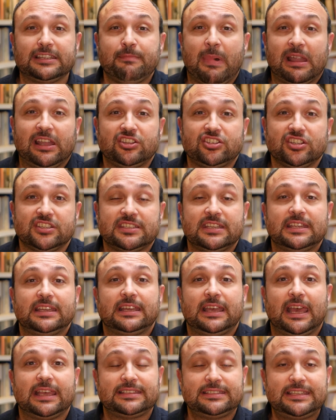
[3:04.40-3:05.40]
managers,
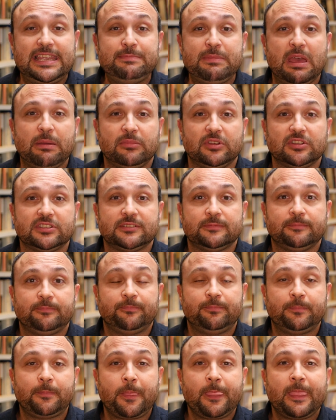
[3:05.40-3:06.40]
as team members.
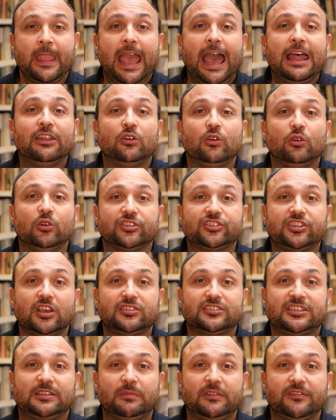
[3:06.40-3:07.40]
And also
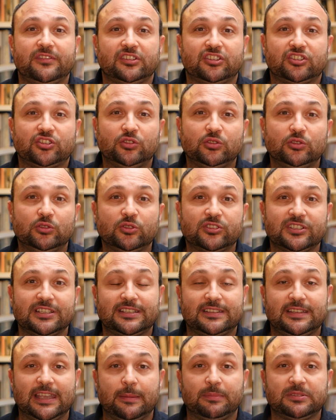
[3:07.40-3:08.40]
some of the tools
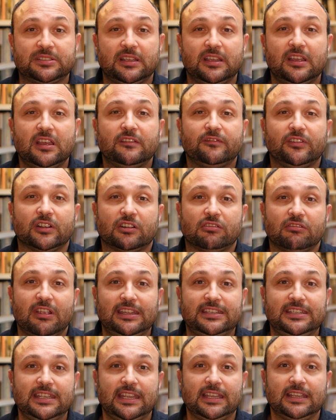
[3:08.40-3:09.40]
and tips for
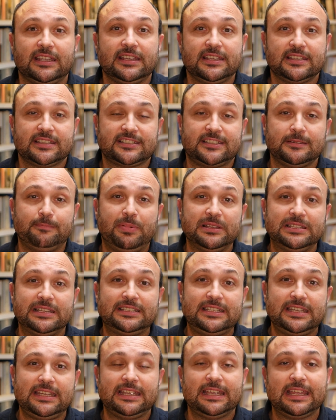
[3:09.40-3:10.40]
creating
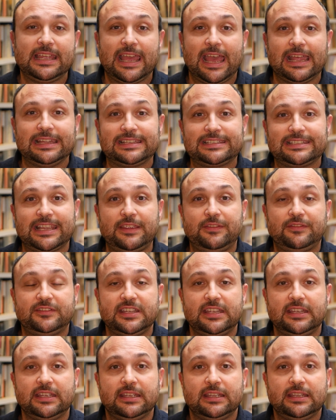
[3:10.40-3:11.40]
stability and
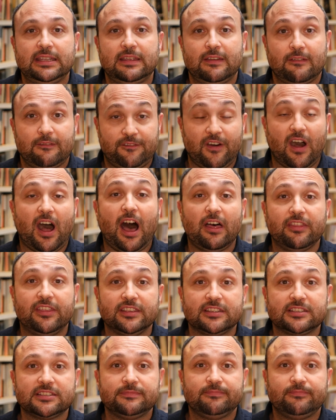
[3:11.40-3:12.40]
safety for
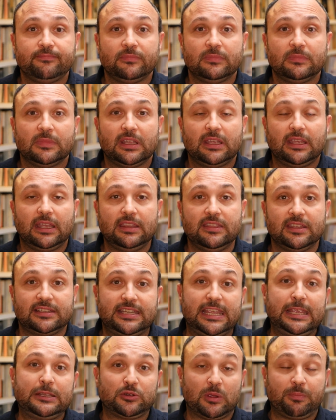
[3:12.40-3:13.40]
others in the
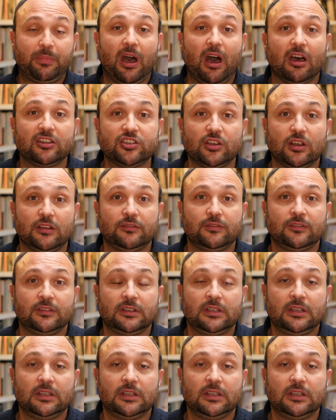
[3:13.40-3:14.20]
teams we're part of,